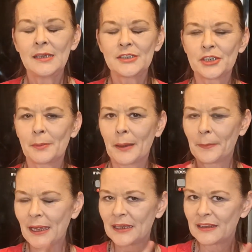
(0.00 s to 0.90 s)
So by
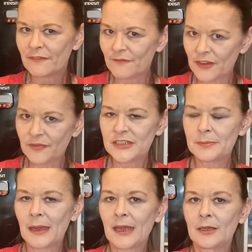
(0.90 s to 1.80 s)
paying the
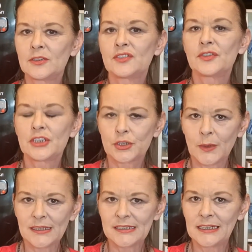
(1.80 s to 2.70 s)
£50 for the
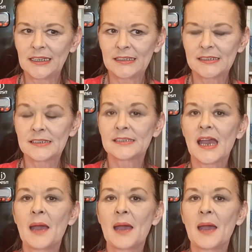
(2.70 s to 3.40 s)
20 litres,